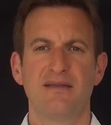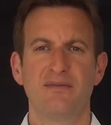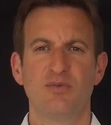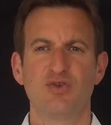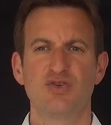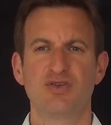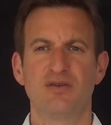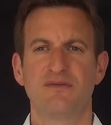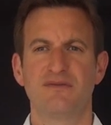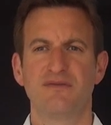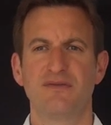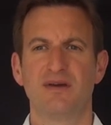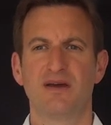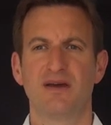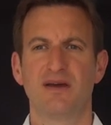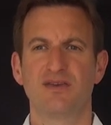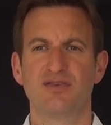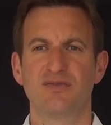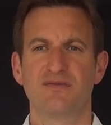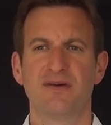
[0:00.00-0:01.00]
which
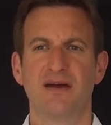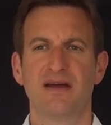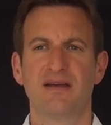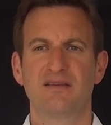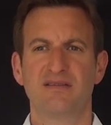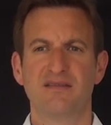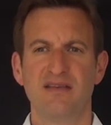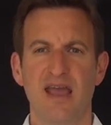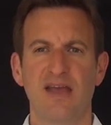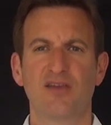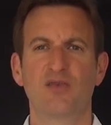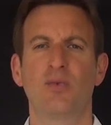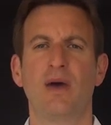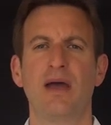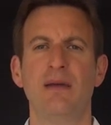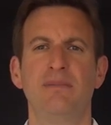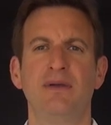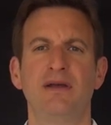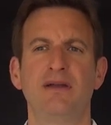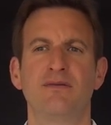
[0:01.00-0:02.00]
defines the
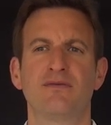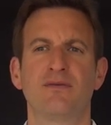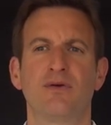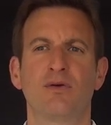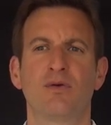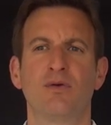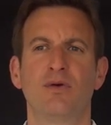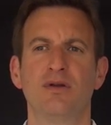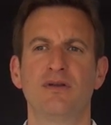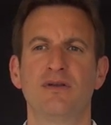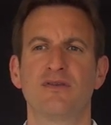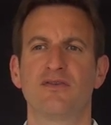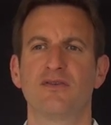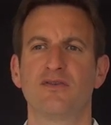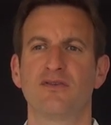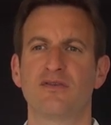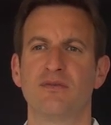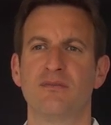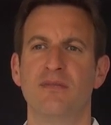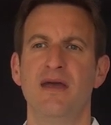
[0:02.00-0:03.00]
XY plane of our coordinate
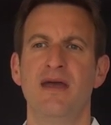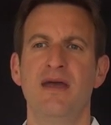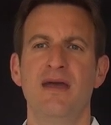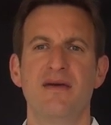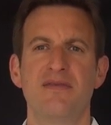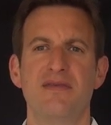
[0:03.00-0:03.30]
system.